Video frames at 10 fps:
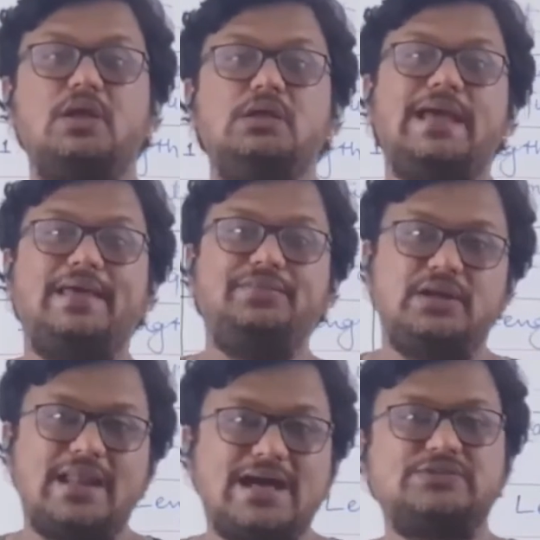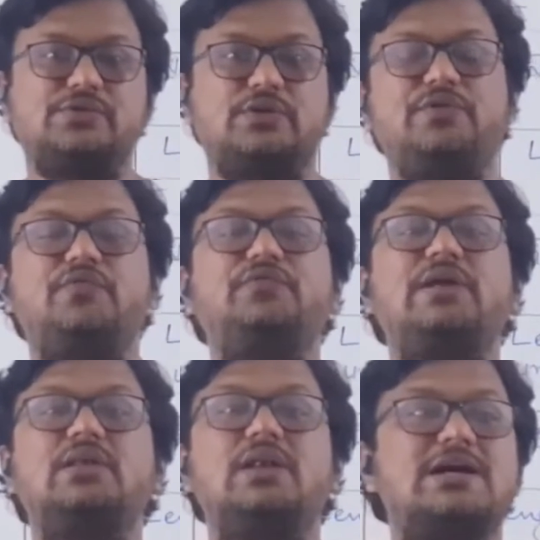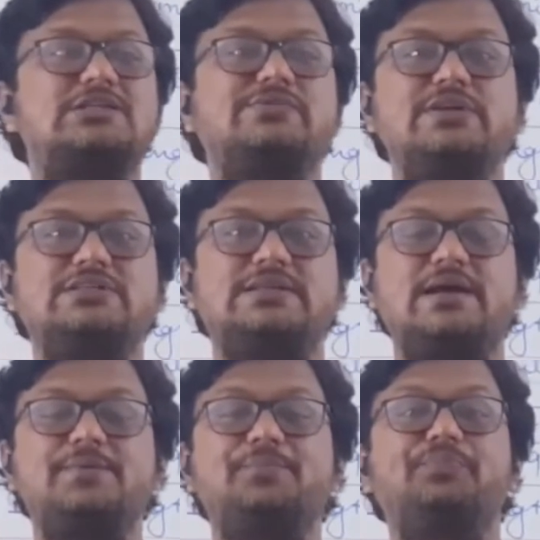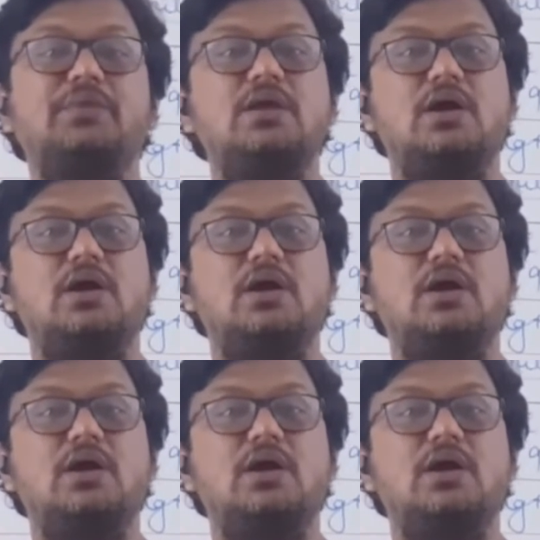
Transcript: And the last one, fifth and the last one is that